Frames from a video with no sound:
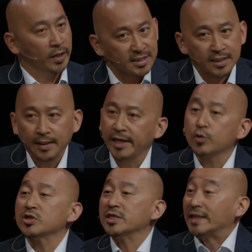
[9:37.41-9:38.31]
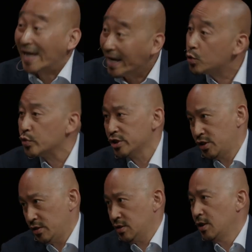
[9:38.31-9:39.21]
When I say
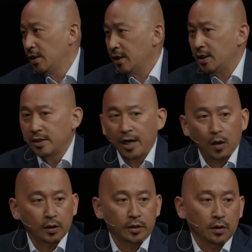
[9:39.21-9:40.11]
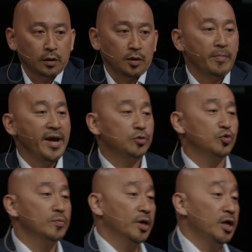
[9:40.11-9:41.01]
languages, he not only learned
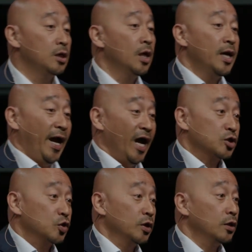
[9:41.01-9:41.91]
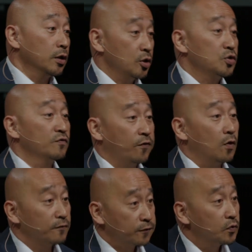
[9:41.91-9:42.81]
Mandarin, but he actually learned to
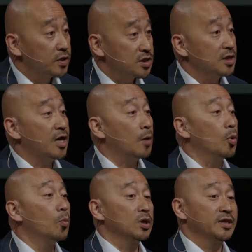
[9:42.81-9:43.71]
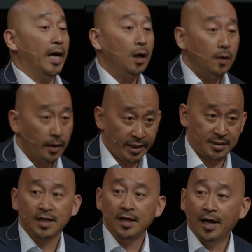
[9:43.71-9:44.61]
full fluency, a couple more
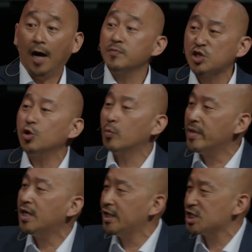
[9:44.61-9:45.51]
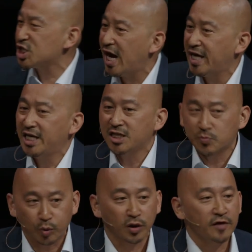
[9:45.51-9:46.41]
dialects. I'm still meeting
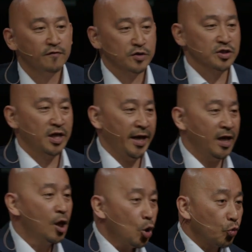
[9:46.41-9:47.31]
Chinese believers today,